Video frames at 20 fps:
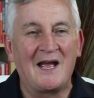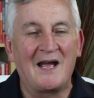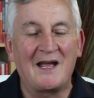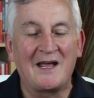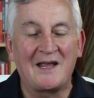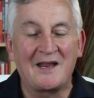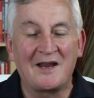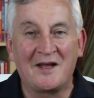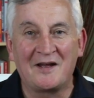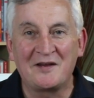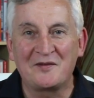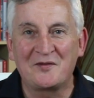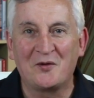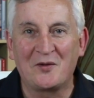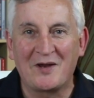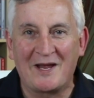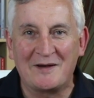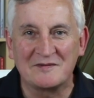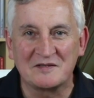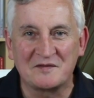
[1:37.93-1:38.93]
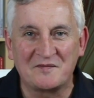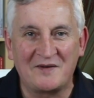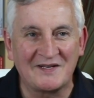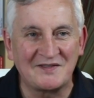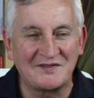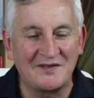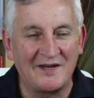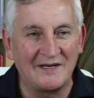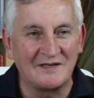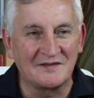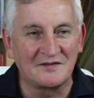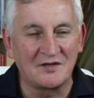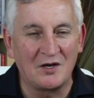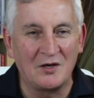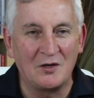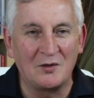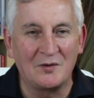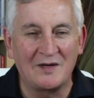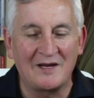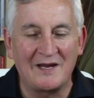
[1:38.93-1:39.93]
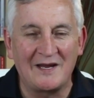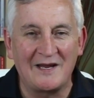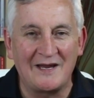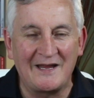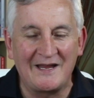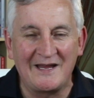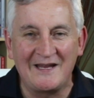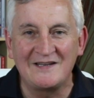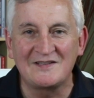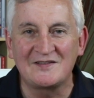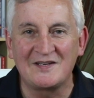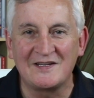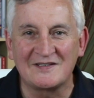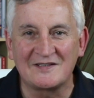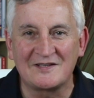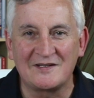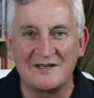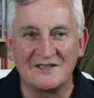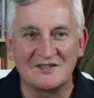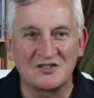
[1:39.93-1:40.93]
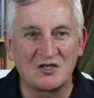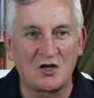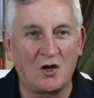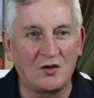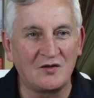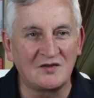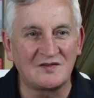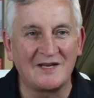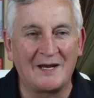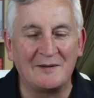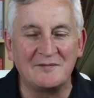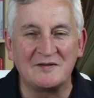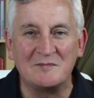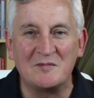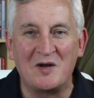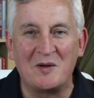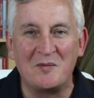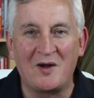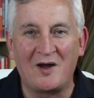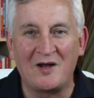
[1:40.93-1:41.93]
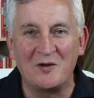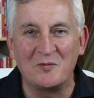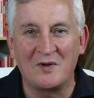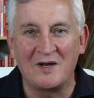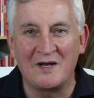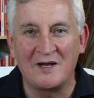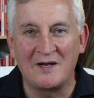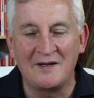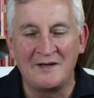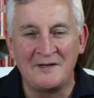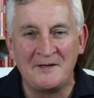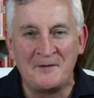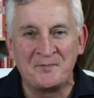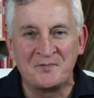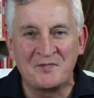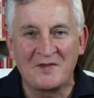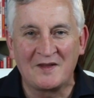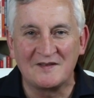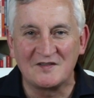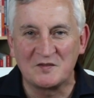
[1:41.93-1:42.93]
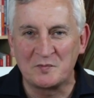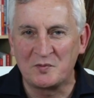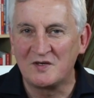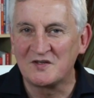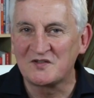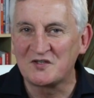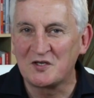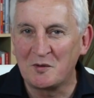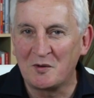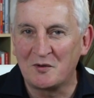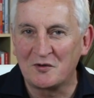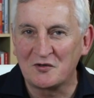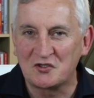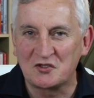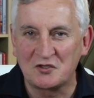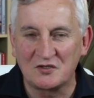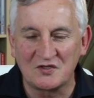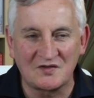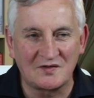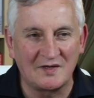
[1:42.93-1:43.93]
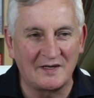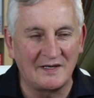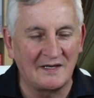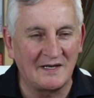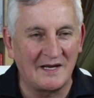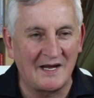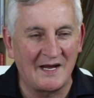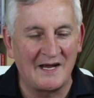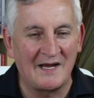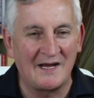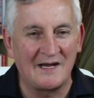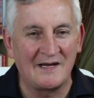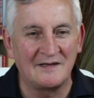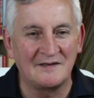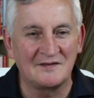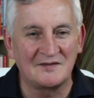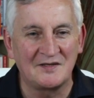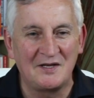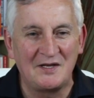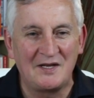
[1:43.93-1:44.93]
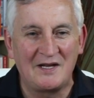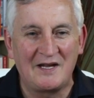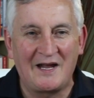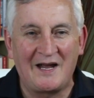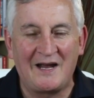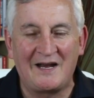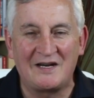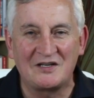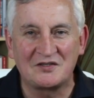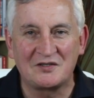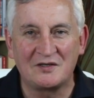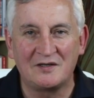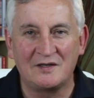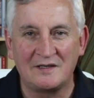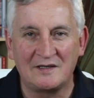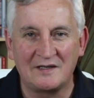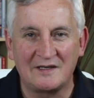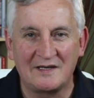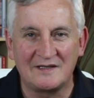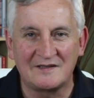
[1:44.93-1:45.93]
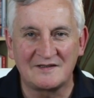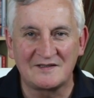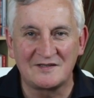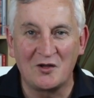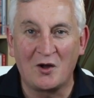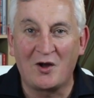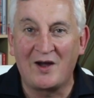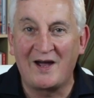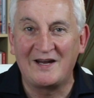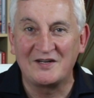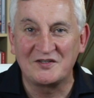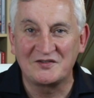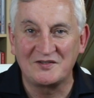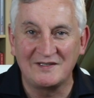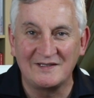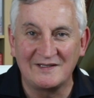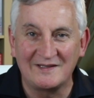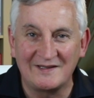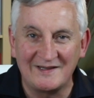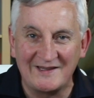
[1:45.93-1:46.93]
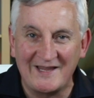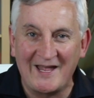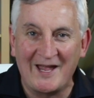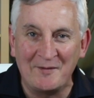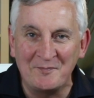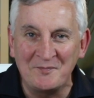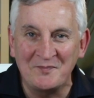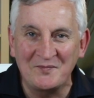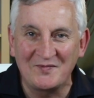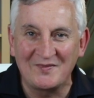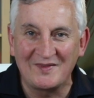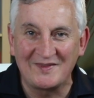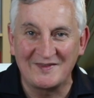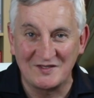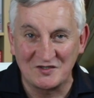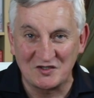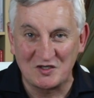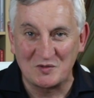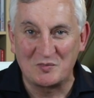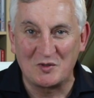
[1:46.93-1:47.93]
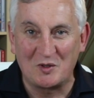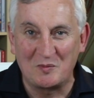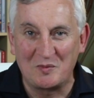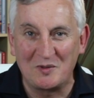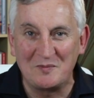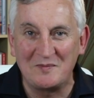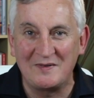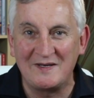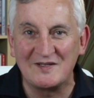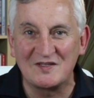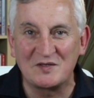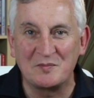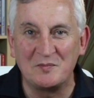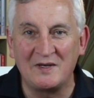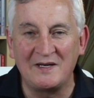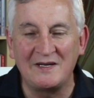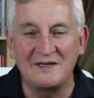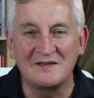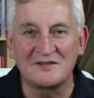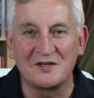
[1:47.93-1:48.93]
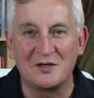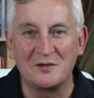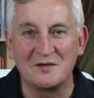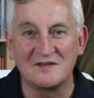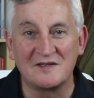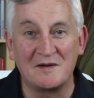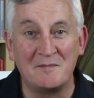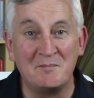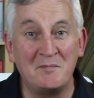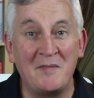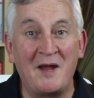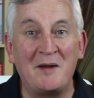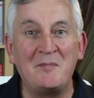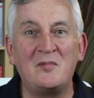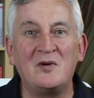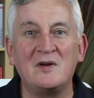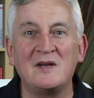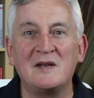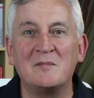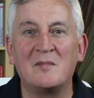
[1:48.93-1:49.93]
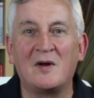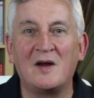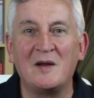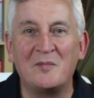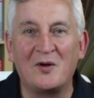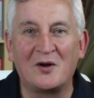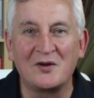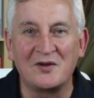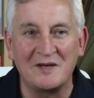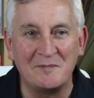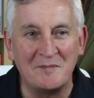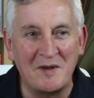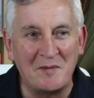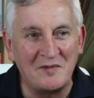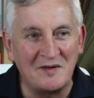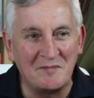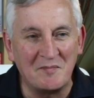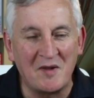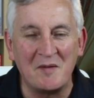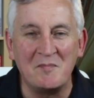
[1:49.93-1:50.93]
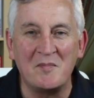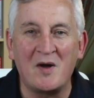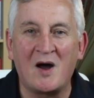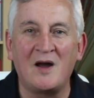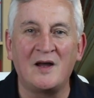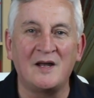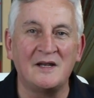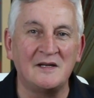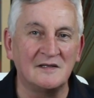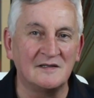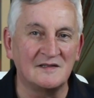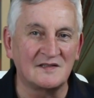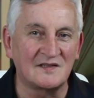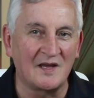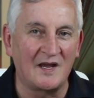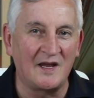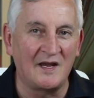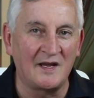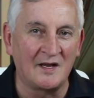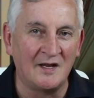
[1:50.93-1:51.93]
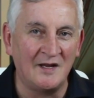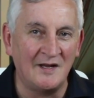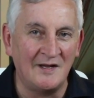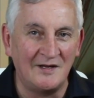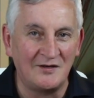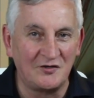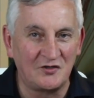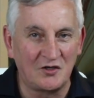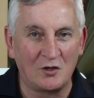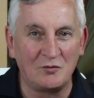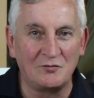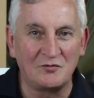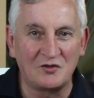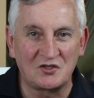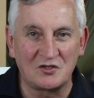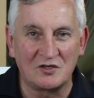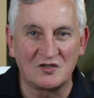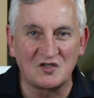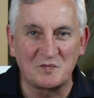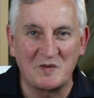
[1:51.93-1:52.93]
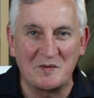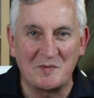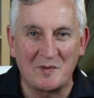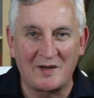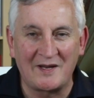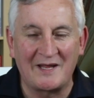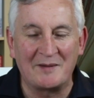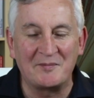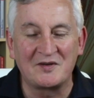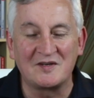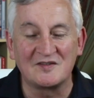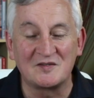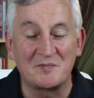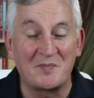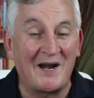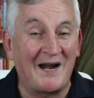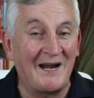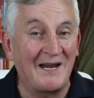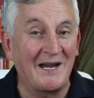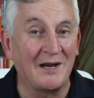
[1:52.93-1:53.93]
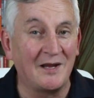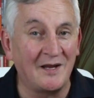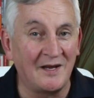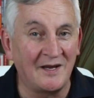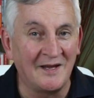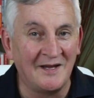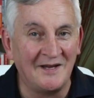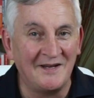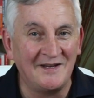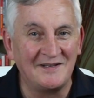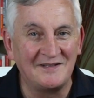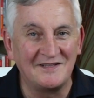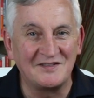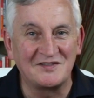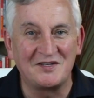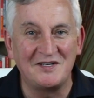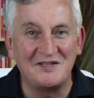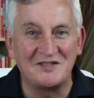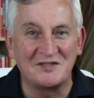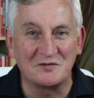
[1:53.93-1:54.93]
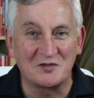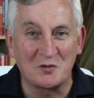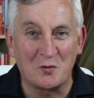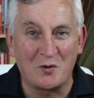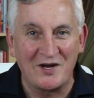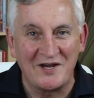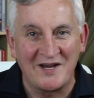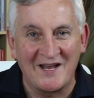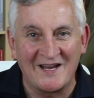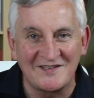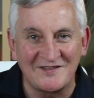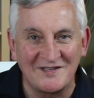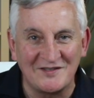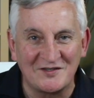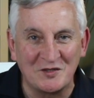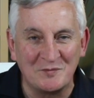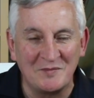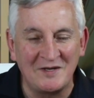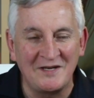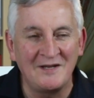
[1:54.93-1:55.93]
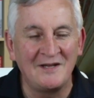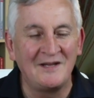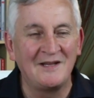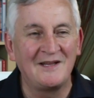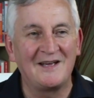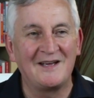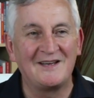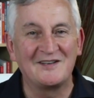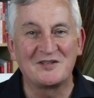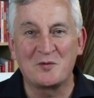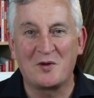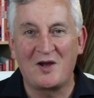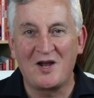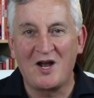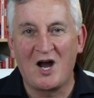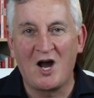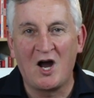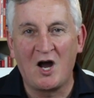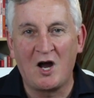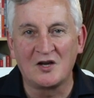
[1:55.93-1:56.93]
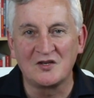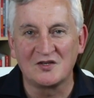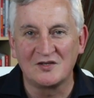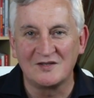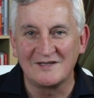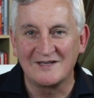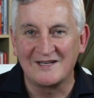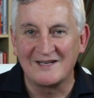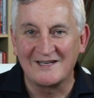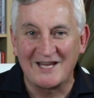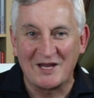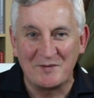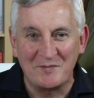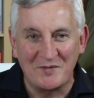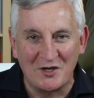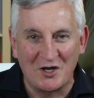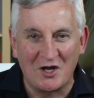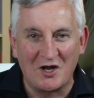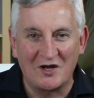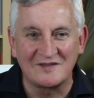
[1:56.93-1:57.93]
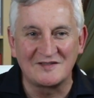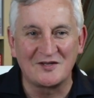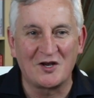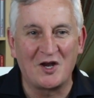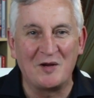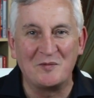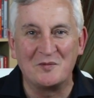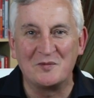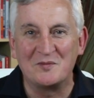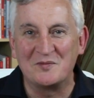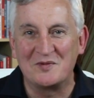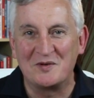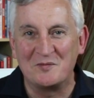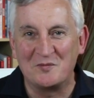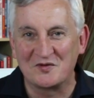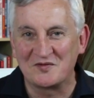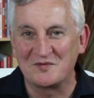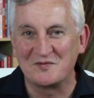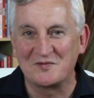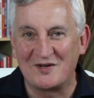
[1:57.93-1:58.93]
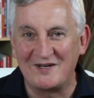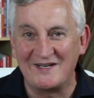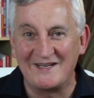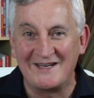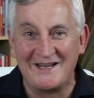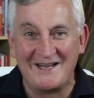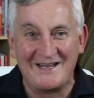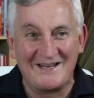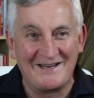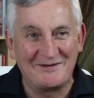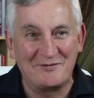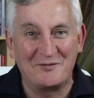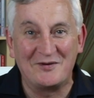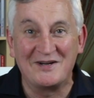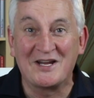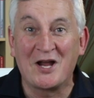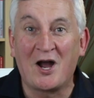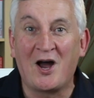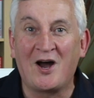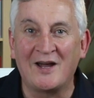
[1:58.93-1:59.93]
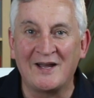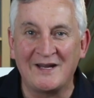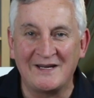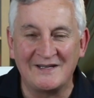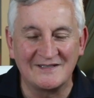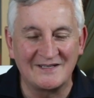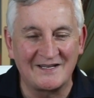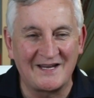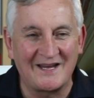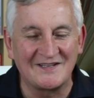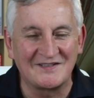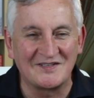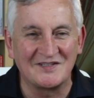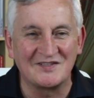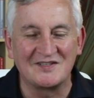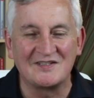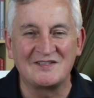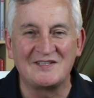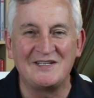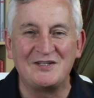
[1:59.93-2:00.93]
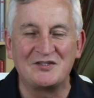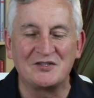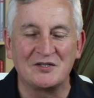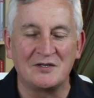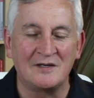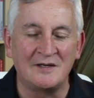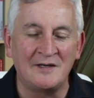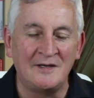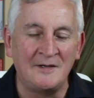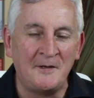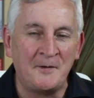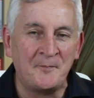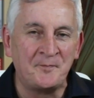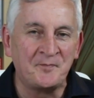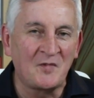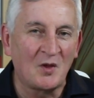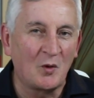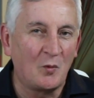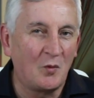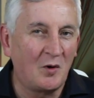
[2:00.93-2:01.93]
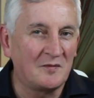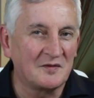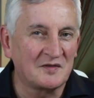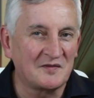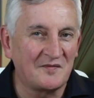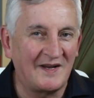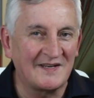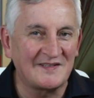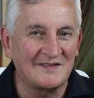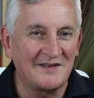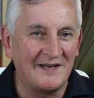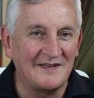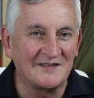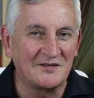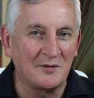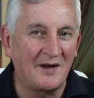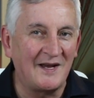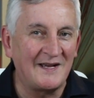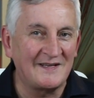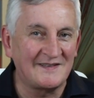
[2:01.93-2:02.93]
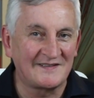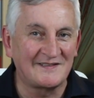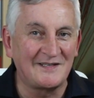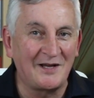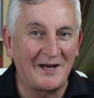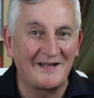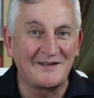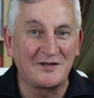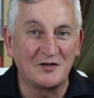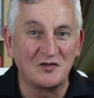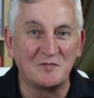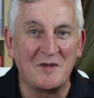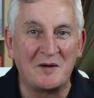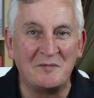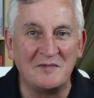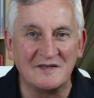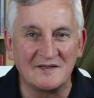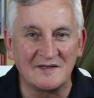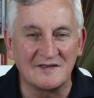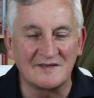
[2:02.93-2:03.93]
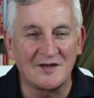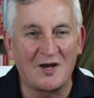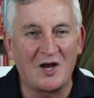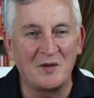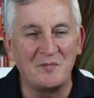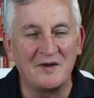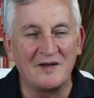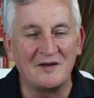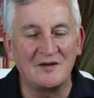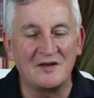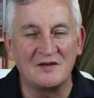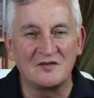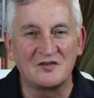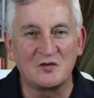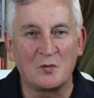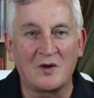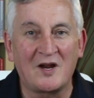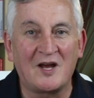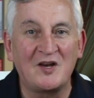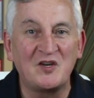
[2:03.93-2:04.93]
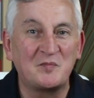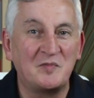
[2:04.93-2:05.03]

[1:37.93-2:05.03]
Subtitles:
And I thought that was fascinating. So here's this concept in my mind where this person not trusting, and actually it's not actually them that's the problem, it's me. So there's a memory in my body, a memory in my mind that's saying, don't trust people like that, because apparently this teacher was quite nasty to me. It's quite hard and gave me a hard time and wasn't very, very kind, I guess, as a teacher. And what was fascinating, so I still had those memories inside me, and so what I was